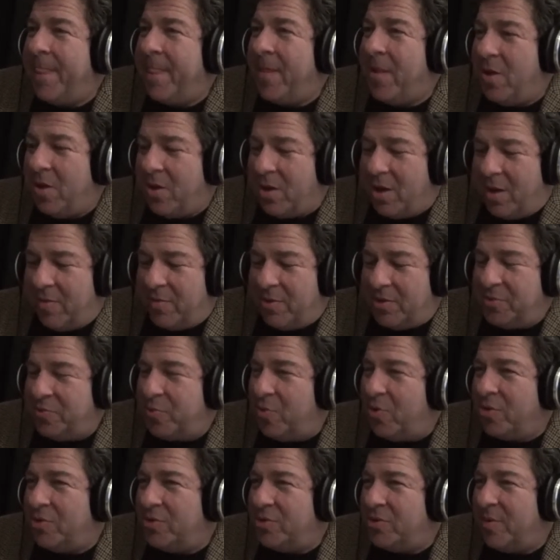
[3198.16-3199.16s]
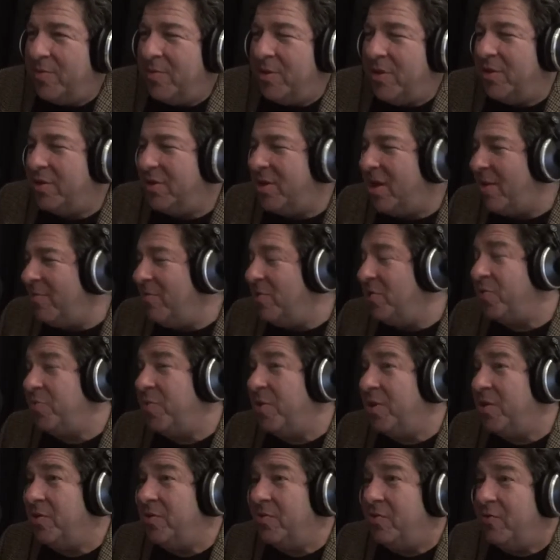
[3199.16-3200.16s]
Okay. But sports, I mean, the time you
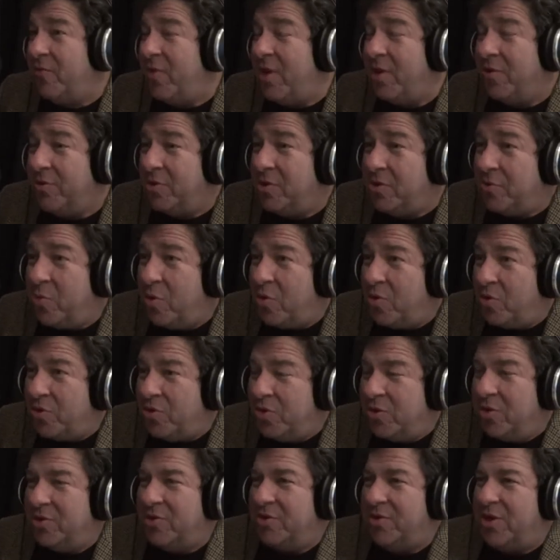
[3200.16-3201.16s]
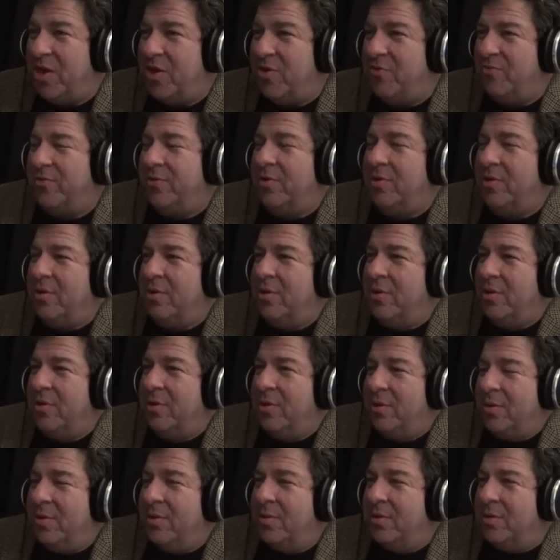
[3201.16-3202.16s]
spend following sports, you could solve
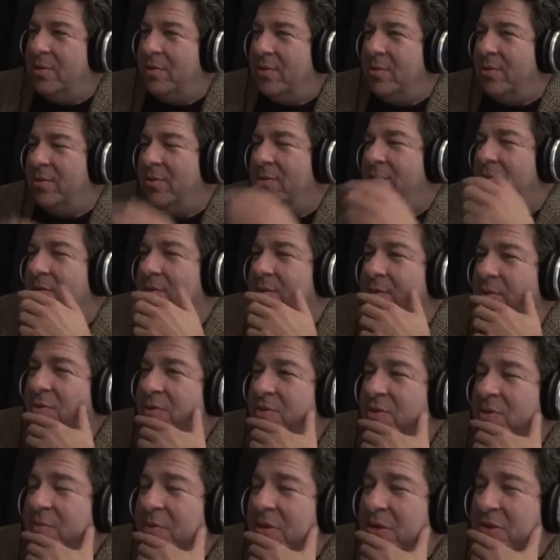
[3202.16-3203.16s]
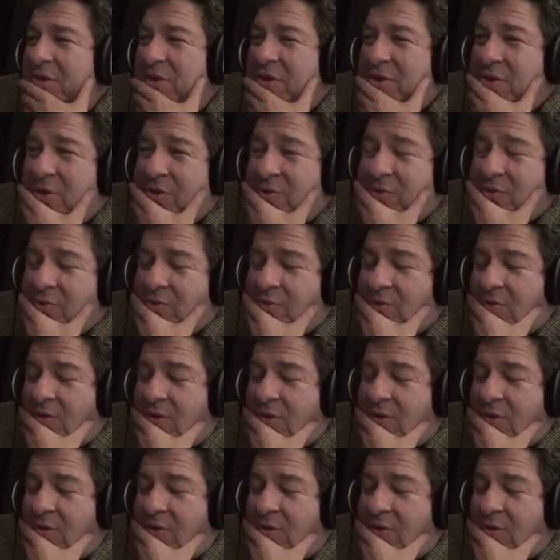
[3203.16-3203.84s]
some of these issues,